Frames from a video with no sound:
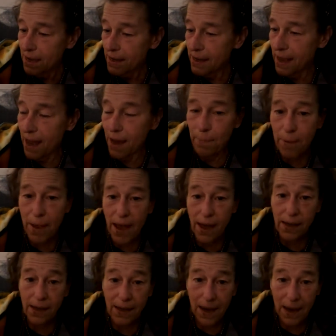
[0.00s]
yeah,
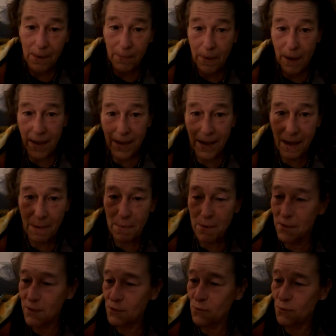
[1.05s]
Patty came by and gave
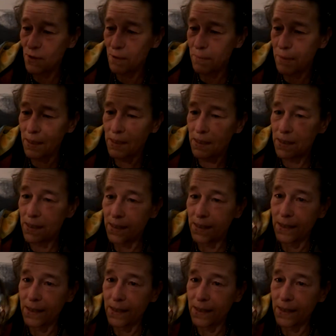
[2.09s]
me this ornament.